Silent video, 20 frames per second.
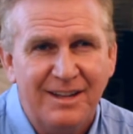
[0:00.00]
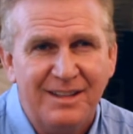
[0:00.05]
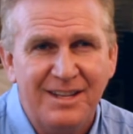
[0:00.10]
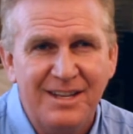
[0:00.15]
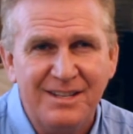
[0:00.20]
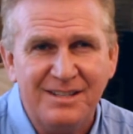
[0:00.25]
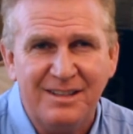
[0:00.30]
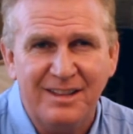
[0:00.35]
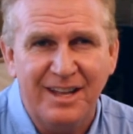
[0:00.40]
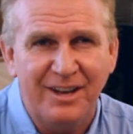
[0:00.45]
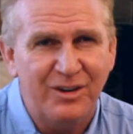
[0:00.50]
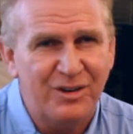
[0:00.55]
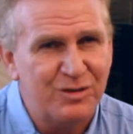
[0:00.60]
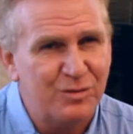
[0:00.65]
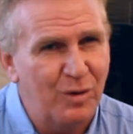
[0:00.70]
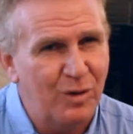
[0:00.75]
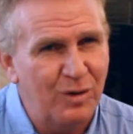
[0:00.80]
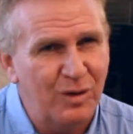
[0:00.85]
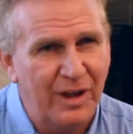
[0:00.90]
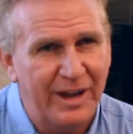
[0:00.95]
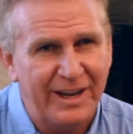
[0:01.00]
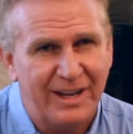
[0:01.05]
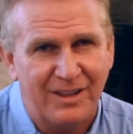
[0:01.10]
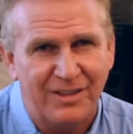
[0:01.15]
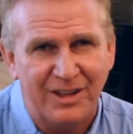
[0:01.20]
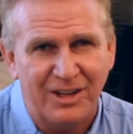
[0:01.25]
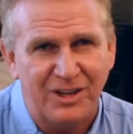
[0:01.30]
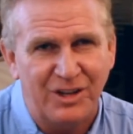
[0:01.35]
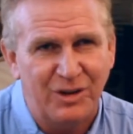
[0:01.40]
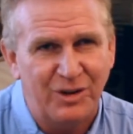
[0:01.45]
These lenders won't like
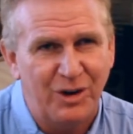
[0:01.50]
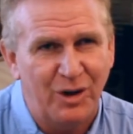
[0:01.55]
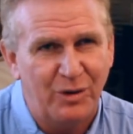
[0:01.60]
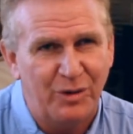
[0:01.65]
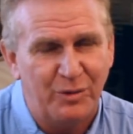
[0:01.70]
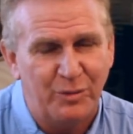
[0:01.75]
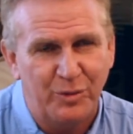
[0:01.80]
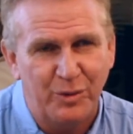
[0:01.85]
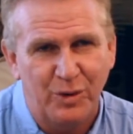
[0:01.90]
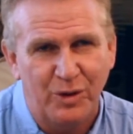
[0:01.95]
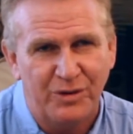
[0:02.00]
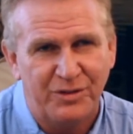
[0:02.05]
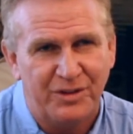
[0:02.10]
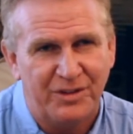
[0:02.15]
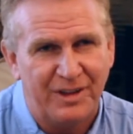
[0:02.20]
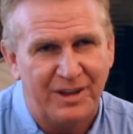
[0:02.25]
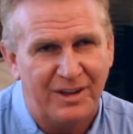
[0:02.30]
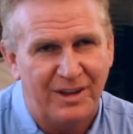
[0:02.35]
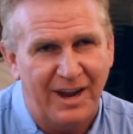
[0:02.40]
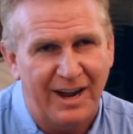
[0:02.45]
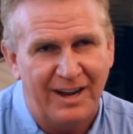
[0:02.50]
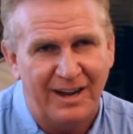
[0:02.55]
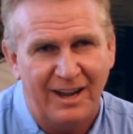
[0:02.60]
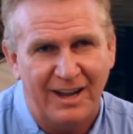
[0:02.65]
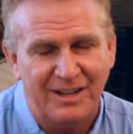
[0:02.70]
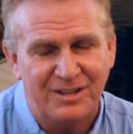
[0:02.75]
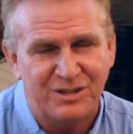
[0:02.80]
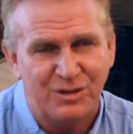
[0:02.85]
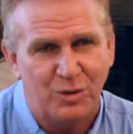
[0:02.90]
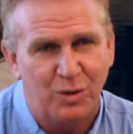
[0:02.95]
it that you know the rules and the
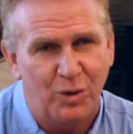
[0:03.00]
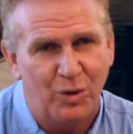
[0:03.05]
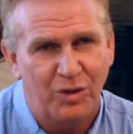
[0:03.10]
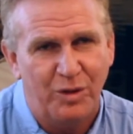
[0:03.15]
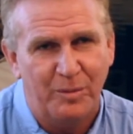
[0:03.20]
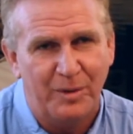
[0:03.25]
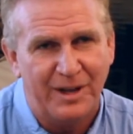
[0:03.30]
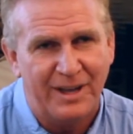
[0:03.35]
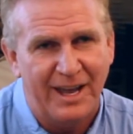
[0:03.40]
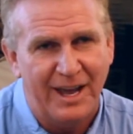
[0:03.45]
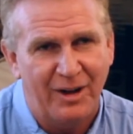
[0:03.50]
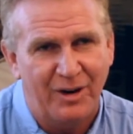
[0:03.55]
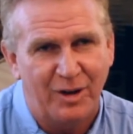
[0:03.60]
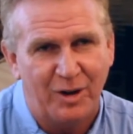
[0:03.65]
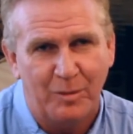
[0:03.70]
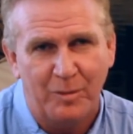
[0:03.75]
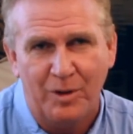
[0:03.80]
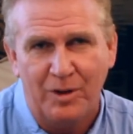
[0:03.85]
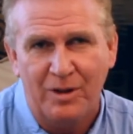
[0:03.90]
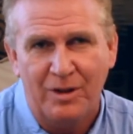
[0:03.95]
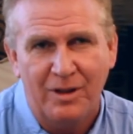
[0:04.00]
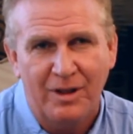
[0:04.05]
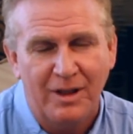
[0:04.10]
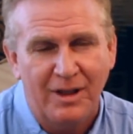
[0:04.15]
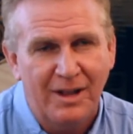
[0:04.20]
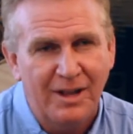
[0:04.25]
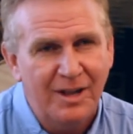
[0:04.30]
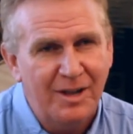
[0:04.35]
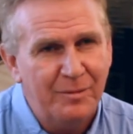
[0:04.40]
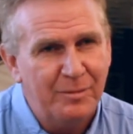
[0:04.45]
guidelines to hold them accountable.
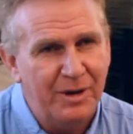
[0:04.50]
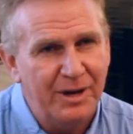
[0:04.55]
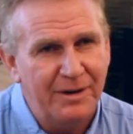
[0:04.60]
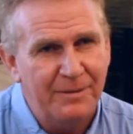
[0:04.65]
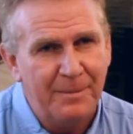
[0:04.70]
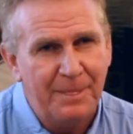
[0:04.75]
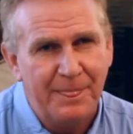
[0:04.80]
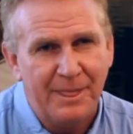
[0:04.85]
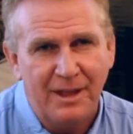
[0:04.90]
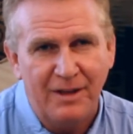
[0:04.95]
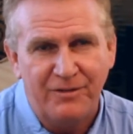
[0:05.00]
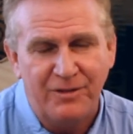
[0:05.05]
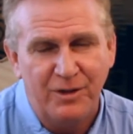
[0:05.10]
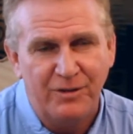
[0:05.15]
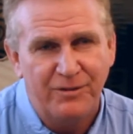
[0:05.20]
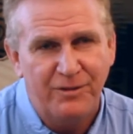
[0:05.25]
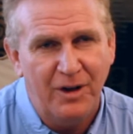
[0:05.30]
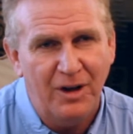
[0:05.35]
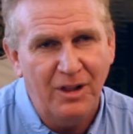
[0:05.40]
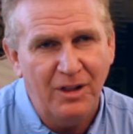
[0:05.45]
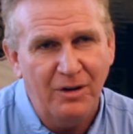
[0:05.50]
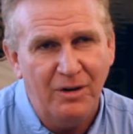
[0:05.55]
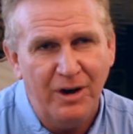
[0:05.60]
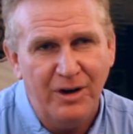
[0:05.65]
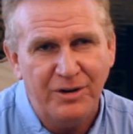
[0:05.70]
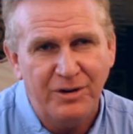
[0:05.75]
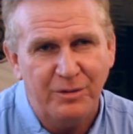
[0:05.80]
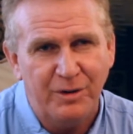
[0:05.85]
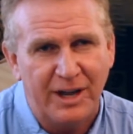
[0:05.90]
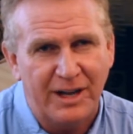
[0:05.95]
But if you follow
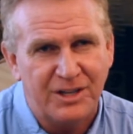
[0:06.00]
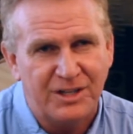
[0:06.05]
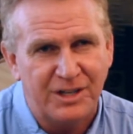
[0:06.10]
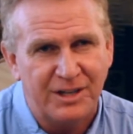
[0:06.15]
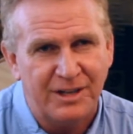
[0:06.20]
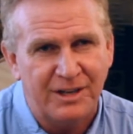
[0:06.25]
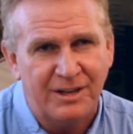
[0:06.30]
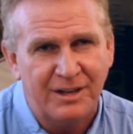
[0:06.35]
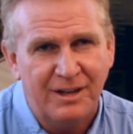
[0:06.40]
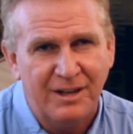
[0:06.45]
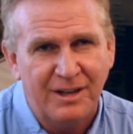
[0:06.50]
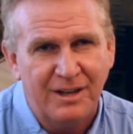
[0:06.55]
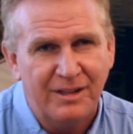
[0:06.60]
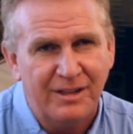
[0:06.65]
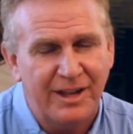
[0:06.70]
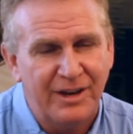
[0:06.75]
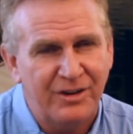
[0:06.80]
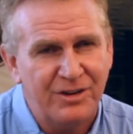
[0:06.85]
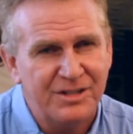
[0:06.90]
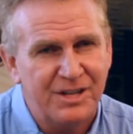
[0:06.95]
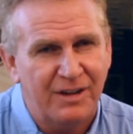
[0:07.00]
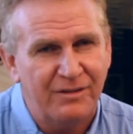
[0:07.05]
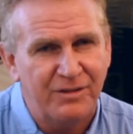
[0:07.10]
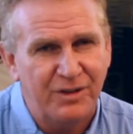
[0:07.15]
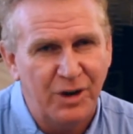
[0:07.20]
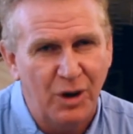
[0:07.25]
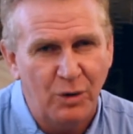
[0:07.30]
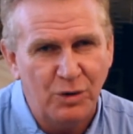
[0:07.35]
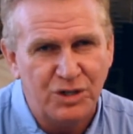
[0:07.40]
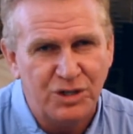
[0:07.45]
our direction, lenders have
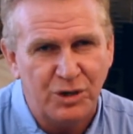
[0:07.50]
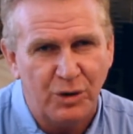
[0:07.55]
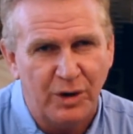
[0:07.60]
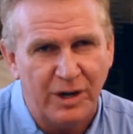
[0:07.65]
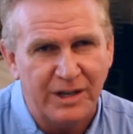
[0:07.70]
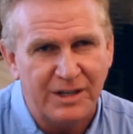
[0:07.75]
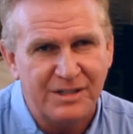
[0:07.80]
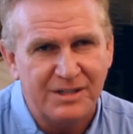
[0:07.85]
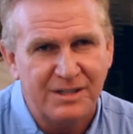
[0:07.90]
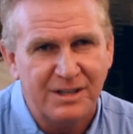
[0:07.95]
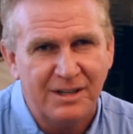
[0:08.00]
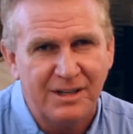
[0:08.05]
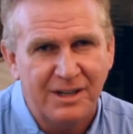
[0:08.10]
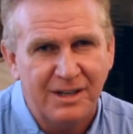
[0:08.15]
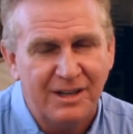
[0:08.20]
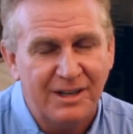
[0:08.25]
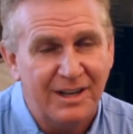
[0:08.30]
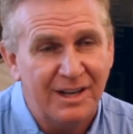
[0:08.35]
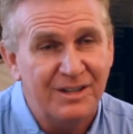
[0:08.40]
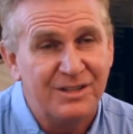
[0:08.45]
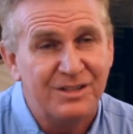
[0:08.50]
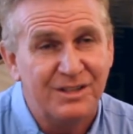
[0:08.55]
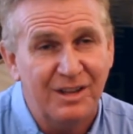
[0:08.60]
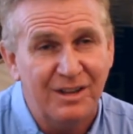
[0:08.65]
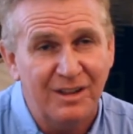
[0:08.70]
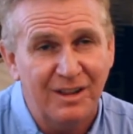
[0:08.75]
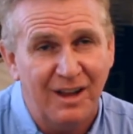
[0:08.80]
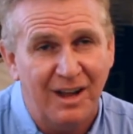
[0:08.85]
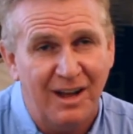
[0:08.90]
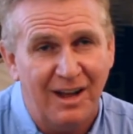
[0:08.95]
no choice. It's
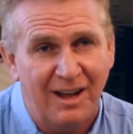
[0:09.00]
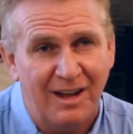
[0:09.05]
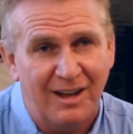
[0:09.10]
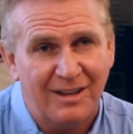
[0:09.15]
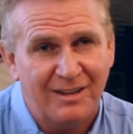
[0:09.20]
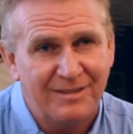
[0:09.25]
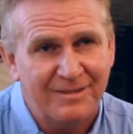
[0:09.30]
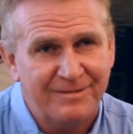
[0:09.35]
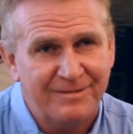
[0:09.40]
the law.